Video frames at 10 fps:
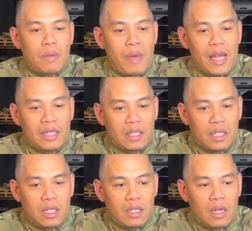
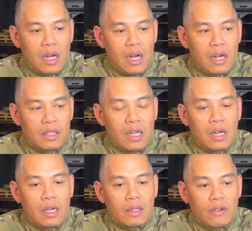magazine,
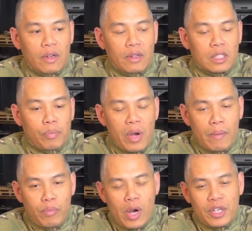the spring
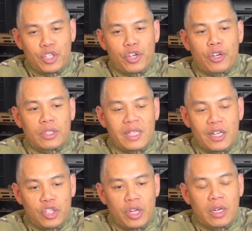pressure
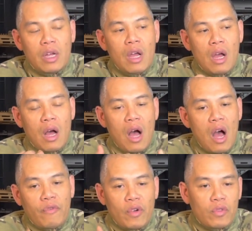tension
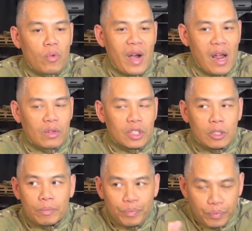off of the rounds.
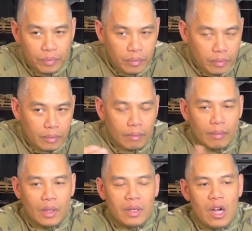
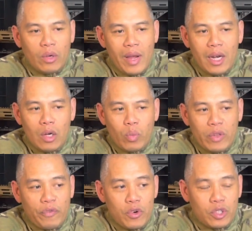Now, granted,
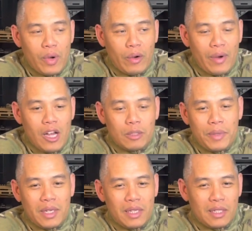with first strike rounds,
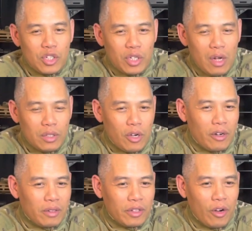because the shells
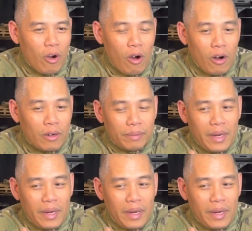are are